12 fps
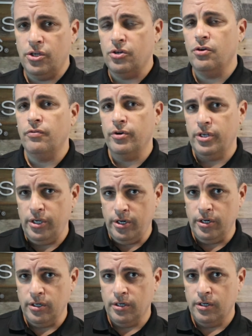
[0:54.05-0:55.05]
year over
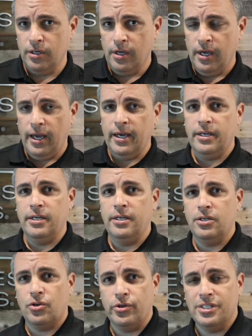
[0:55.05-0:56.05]
year and
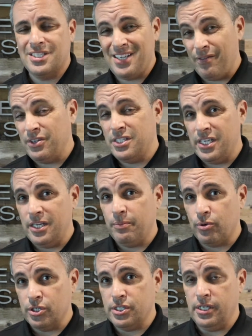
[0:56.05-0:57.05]
increased
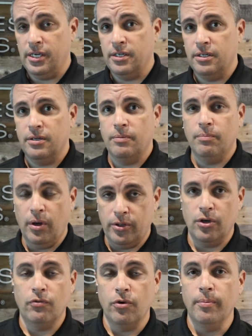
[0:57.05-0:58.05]
17%
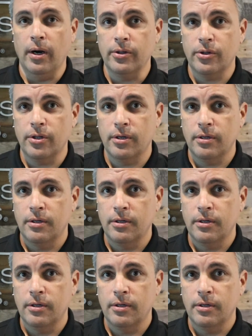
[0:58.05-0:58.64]
month over month.